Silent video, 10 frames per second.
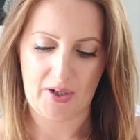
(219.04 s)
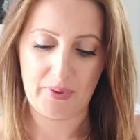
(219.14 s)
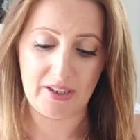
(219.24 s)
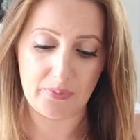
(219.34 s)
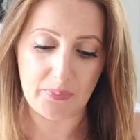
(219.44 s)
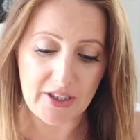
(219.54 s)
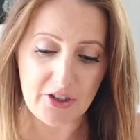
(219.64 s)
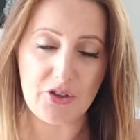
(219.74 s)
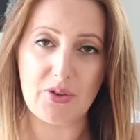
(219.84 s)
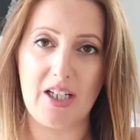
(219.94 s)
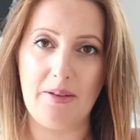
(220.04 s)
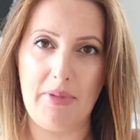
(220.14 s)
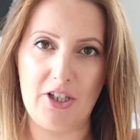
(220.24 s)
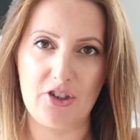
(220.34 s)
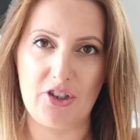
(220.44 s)
with which you can
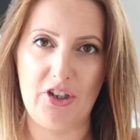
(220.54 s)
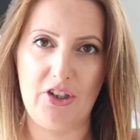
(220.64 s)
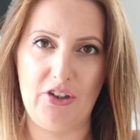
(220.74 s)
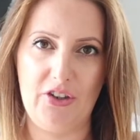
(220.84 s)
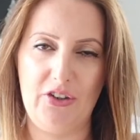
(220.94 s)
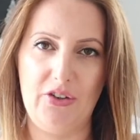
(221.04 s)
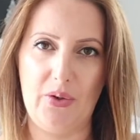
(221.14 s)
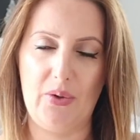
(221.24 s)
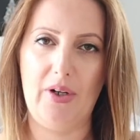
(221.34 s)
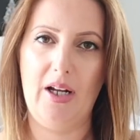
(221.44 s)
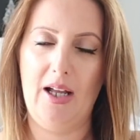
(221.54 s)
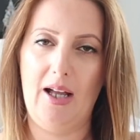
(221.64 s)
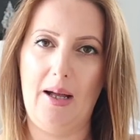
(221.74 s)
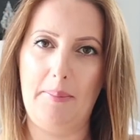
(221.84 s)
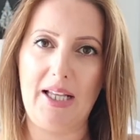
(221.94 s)
measure your
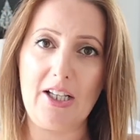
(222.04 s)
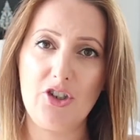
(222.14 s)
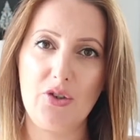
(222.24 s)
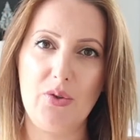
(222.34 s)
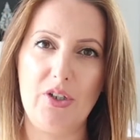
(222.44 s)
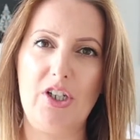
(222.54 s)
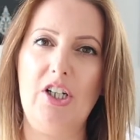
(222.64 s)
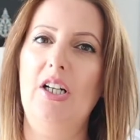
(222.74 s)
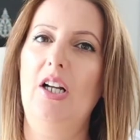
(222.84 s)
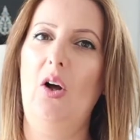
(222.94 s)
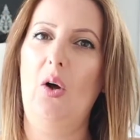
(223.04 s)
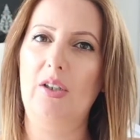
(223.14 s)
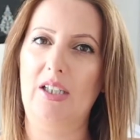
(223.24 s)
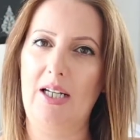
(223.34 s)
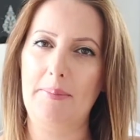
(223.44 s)
blood sugar
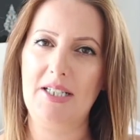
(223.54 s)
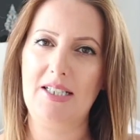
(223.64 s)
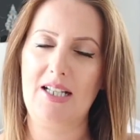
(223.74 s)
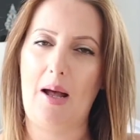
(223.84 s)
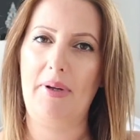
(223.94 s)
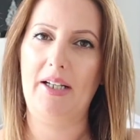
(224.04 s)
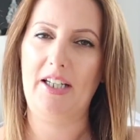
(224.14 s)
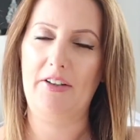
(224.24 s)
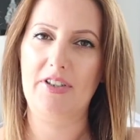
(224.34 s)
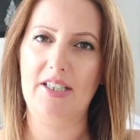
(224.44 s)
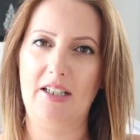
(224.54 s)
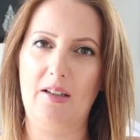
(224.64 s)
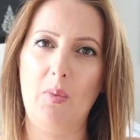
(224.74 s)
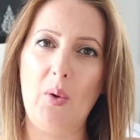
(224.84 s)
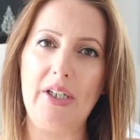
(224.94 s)
on an empty stomach every
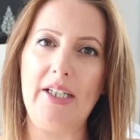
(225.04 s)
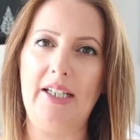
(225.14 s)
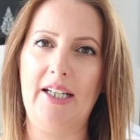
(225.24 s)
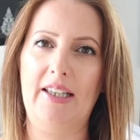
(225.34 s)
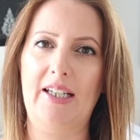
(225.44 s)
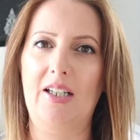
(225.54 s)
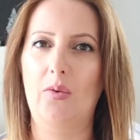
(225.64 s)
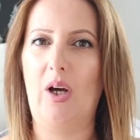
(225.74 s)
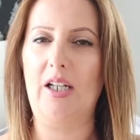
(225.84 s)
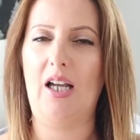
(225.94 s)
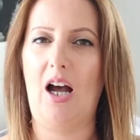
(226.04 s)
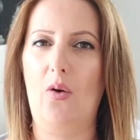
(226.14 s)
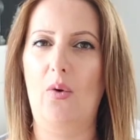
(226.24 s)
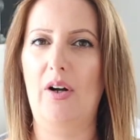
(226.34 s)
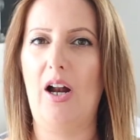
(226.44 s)
single morning and then 1
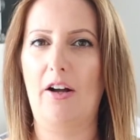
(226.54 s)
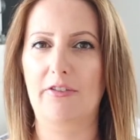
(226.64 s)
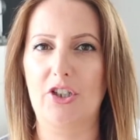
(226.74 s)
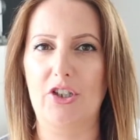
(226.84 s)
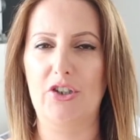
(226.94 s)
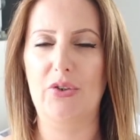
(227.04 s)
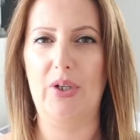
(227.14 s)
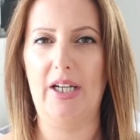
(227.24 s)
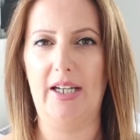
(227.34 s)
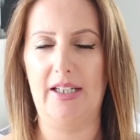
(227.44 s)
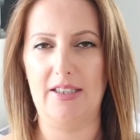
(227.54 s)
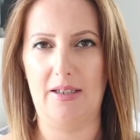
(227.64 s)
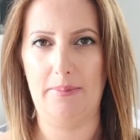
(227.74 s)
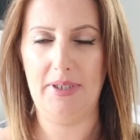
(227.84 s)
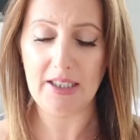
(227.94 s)
hour after you had
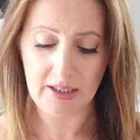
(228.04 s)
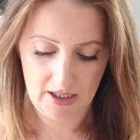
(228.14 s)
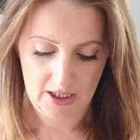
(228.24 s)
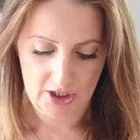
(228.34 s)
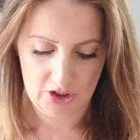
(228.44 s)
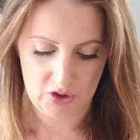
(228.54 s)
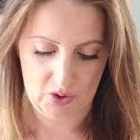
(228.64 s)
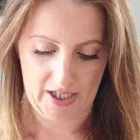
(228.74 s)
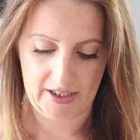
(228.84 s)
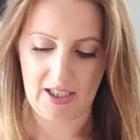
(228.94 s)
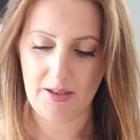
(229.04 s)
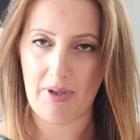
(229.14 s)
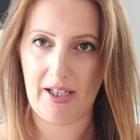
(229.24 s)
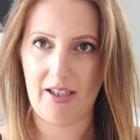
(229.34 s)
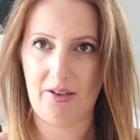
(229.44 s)
a meal. So I got
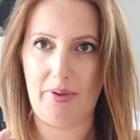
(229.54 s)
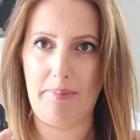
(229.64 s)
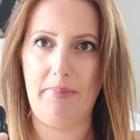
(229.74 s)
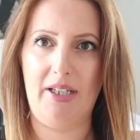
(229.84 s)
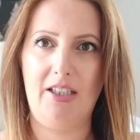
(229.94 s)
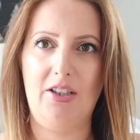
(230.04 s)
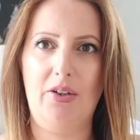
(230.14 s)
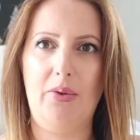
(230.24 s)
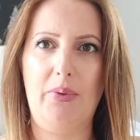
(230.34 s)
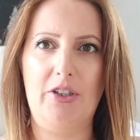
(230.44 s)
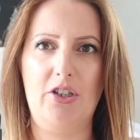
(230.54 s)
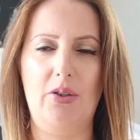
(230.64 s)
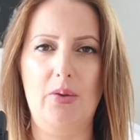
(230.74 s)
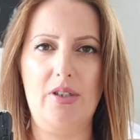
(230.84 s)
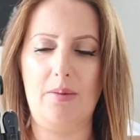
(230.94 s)
my equipment, which
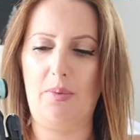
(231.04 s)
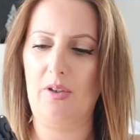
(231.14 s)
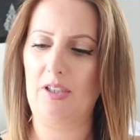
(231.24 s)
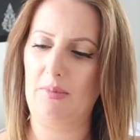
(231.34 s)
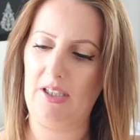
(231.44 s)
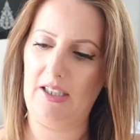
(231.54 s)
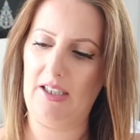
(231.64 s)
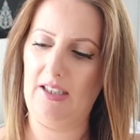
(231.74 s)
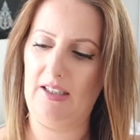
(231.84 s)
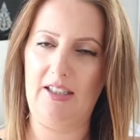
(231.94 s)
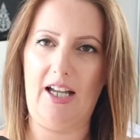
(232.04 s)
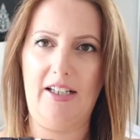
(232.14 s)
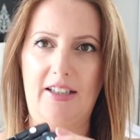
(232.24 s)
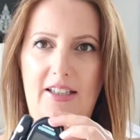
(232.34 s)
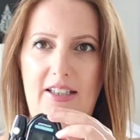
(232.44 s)
looks approximately
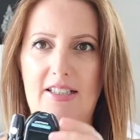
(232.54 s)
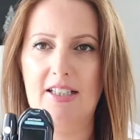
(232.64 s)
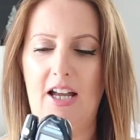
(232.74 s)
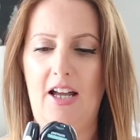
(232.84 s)
like this.